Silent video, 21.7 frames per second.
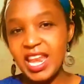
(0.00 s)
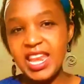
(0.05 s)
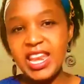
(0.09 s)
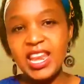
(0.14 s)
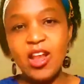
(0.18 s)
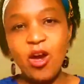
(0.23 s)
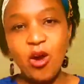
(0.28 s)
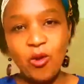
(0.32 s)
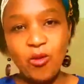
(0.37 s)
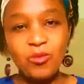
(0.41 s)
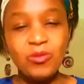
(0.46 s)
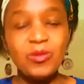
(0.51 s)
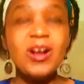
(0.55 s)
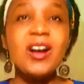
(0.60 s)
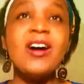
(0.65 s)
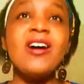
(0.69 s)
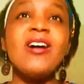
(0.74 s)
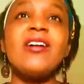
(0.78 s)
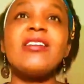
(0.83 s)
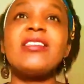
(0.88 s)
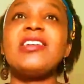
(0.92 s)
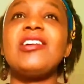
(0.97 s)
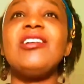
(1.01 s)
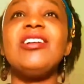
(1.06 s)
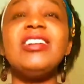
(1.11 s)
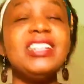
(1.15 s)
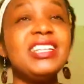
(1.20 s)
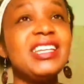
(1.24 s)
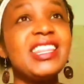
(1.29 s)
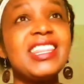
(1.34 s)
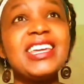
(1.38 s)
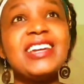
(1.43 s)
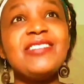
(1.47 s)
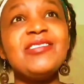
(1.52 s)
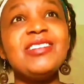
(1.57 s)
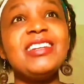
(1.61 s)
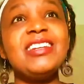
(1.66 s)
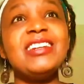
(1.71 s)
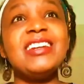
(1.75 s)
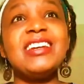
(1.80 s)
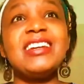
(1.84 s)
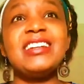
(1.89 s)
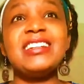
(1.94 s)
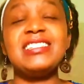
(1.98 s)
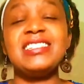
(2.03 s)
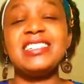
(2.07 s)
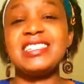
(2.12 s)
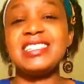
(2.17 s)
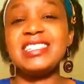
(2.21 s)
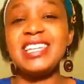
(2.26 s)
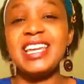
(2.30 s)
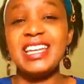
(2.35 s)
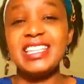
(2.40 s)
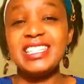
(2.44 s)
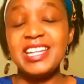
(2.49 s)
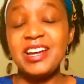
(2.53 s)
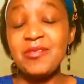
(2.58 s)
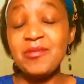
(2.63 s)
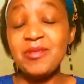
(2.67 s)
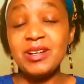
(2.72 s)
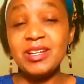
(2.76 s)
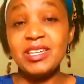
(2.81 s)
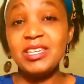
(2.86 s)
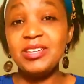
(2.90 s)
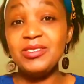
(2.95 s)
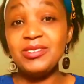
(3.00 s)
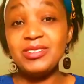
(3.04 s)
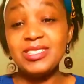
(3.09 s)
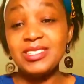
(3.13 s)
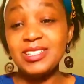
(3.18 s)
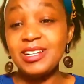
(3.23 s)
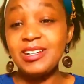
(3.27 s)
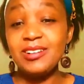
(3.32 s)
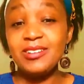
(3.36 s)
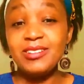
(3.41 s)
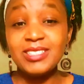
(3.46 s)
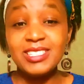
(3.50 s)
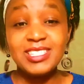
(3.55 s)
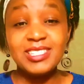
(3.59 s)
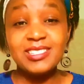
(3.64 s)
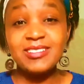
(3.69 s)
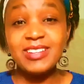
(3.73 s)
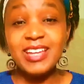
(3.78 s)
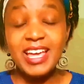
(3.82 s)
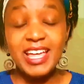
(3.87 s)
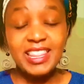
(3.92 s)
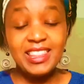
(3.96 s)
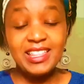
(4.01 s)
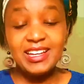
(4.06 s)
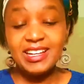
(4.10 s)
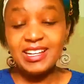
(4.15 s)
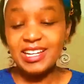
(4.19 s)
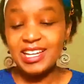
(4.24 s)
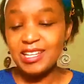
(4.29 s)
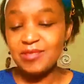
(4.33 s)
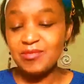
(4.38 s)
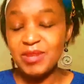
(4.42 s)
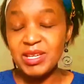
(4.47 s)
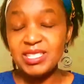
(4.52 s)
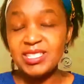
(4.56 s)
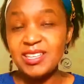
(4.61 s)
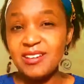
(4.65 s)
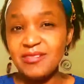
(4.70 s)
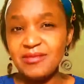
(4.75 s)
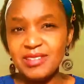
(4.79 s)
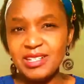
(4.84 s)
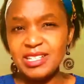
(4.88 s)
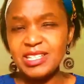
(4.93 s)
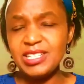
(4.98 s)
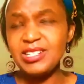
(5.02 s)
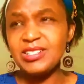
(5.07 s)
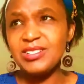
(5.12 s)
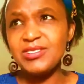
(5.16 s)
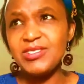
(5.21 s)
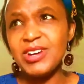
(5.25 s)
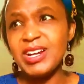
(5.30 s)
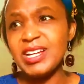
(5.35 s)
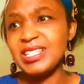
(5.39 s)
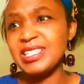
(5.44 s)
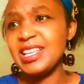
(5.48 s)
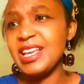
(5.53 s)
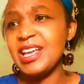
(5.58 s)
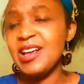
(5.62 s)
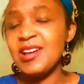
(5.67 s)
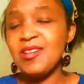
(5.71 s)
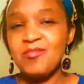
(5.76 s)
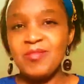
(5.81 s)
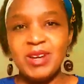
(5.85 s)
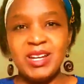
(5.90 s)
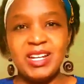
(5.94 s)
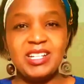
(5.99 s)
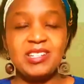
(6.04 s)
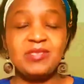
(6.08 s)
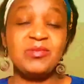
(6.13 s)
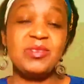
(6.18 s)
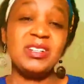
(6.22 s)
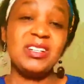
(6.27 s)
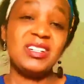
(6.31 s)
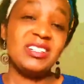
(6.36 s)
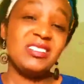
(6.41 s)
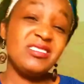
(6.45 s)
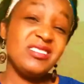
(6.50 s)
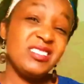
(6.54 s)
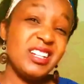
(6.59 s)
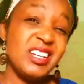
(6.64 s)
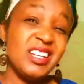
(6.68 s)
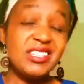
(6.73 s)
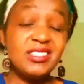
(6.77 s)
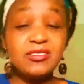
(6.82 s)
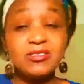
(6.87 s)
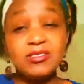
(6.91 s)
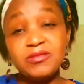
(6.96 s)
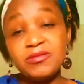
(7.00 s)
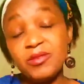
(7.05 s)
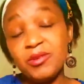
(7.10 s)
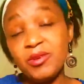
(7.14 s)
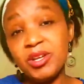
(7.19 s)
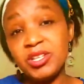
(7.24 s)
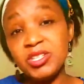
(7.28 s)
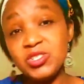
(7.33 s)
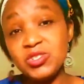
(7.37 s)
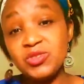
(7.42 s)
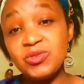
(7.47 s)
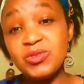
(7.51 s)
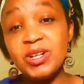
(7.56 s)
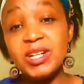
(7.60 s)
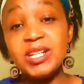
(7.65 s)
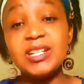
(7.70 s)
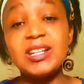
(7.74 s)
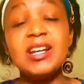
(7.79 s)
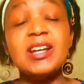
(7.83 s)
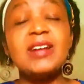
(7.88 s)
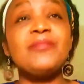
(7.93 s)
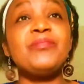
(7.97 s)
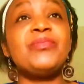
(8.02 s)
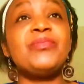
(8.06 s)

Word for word: No. The only thing we needed is just get our cute clothes together, get myself a cute dress, my husband a good nice suit for our children,